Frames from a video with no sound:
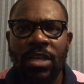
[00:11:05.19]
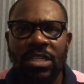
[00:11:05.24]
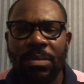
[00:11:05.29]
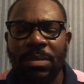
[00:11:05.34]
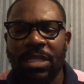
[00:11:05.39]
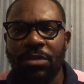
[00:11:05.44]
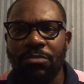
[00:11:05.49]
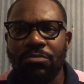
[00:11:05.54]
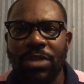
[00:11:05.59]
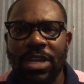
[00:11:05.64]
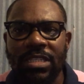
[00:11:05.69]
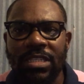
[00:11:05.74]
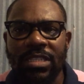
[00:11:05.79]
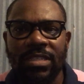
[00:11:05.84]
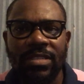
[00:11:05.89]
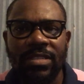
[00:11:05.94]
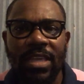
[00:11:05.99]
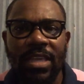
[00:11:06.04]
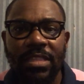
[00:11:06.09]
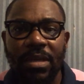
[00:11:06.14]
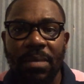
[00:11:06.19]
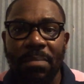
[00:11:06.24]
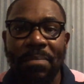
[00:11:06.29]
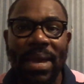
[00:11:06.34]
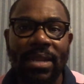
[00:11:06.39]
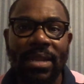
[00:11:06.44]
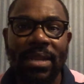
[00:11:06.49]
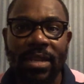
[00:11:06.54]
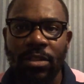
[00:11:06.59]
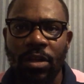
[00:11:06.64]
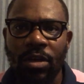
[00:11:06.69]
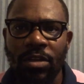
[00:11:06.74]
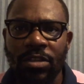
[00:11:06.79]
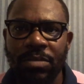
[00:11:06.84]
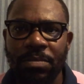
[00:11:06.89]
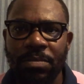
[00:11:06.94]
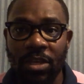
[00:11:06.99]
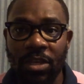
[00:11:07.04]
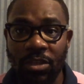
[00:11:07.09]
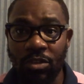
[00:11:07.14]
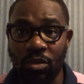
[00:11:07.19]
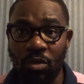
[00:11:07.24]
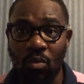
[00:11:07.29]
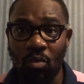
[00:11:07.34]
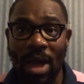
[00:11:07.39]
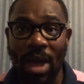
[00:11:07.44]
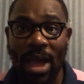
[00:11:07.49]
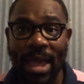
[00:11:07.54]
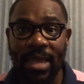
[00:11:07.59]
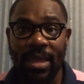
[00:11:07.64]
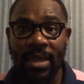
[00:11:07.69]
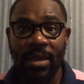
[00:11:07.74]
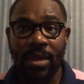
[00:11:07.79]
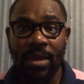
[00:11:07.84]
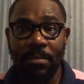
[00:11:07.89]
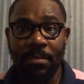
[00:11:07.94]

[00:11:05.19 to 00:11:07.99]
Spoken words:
other races think they're better than us. You know why?